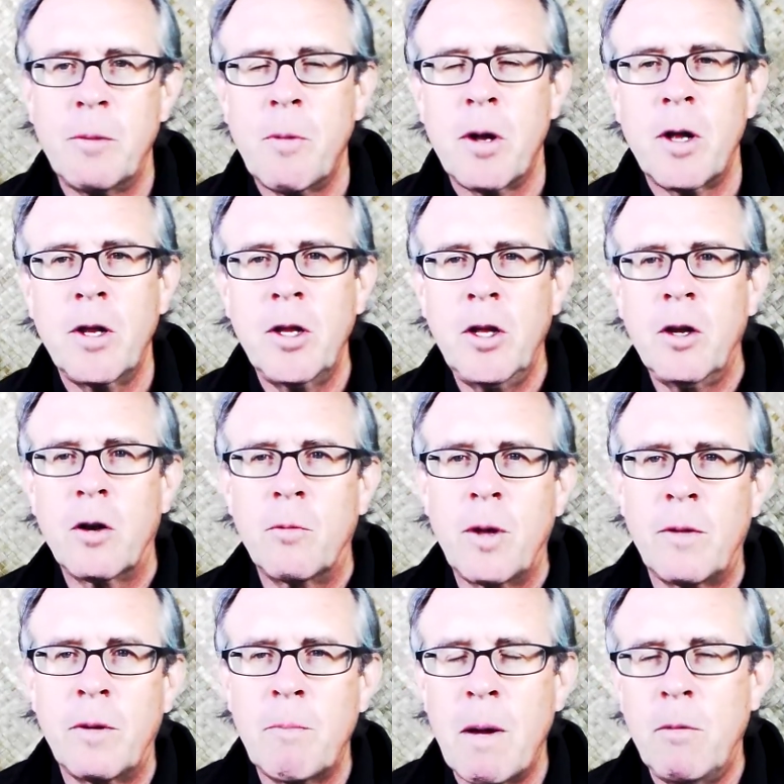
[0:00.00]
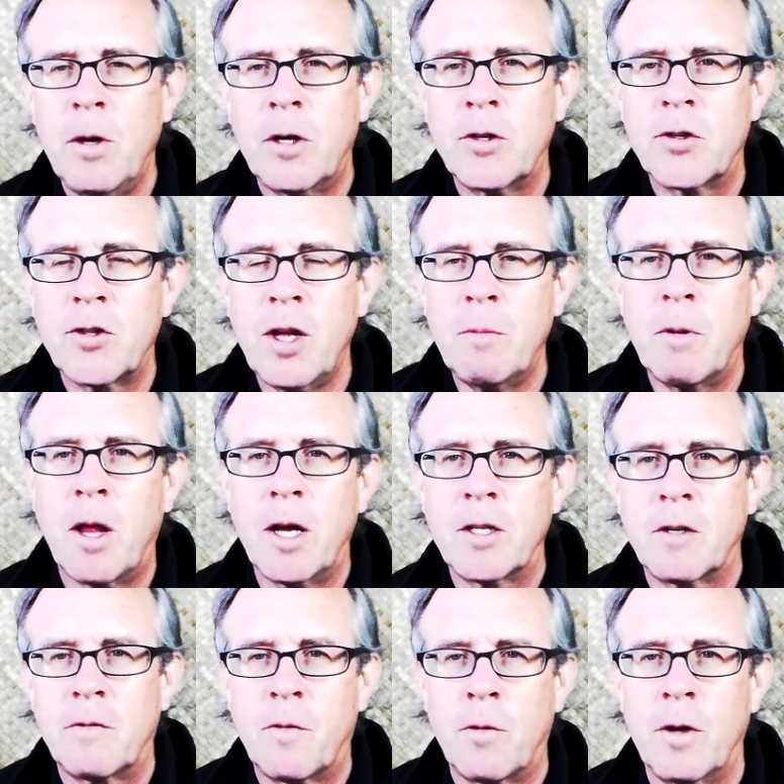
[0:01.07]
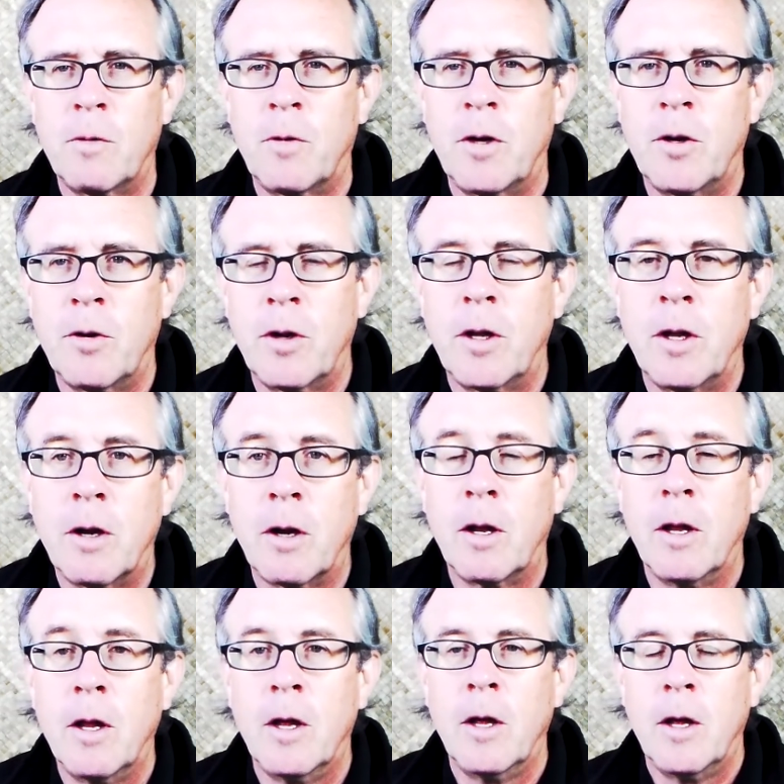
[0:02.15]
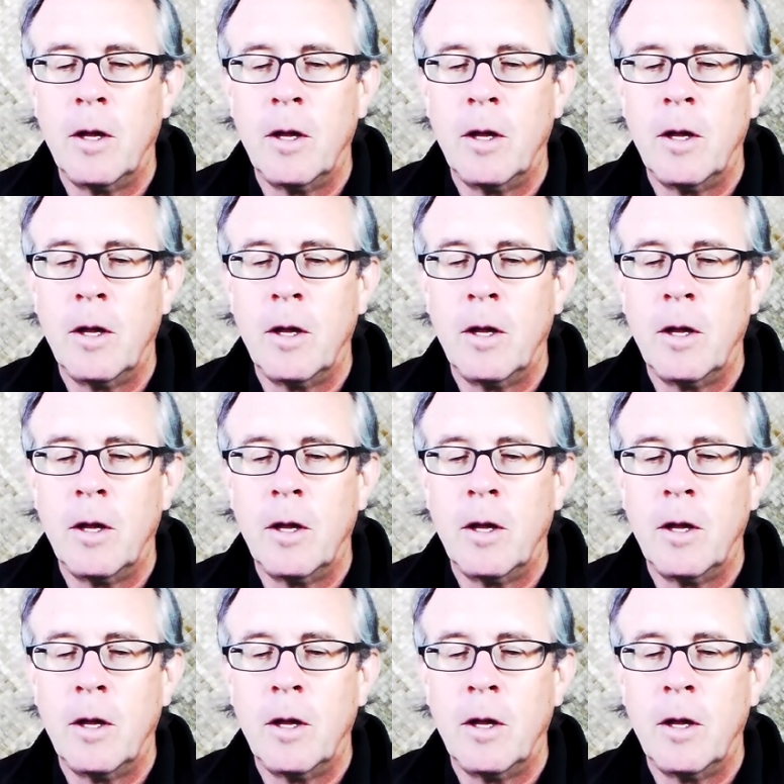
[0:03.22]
Come on in here. We think maybe we can stabilize it for you when you're near.